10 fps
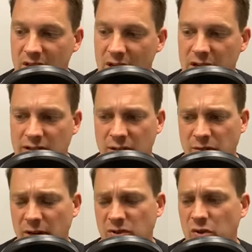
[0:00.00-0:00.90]
is
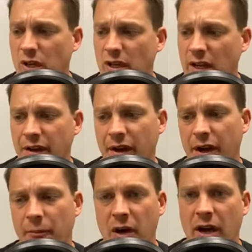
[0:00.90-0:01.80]
sometimes you can get
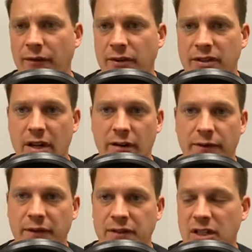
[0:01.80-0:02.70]
offers that are
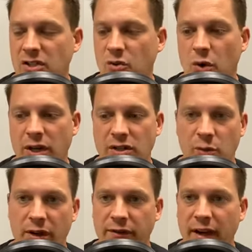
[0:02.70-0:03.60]
$15,000,
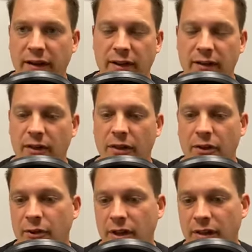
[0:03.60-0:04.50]
$20,000, $25,000, even
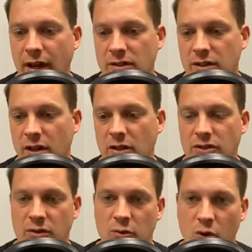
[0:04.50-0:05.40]
$30,000
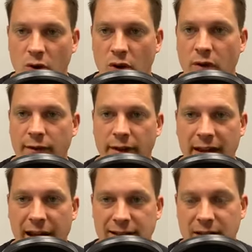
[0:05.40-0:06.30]
or more over the
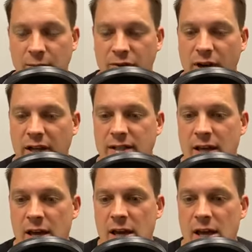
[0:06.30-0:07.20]
asking price,
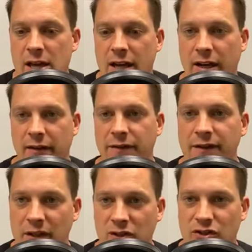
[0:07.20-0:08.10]
and it
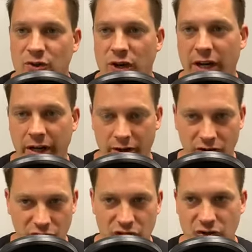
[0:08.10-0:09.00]
feels great and it
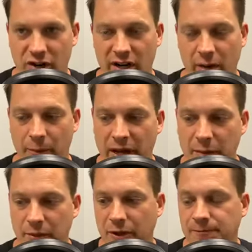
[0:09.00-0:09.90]
looks great on
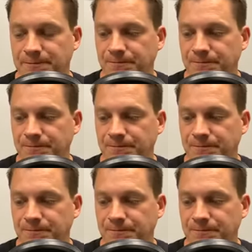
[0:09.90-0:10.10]
paper,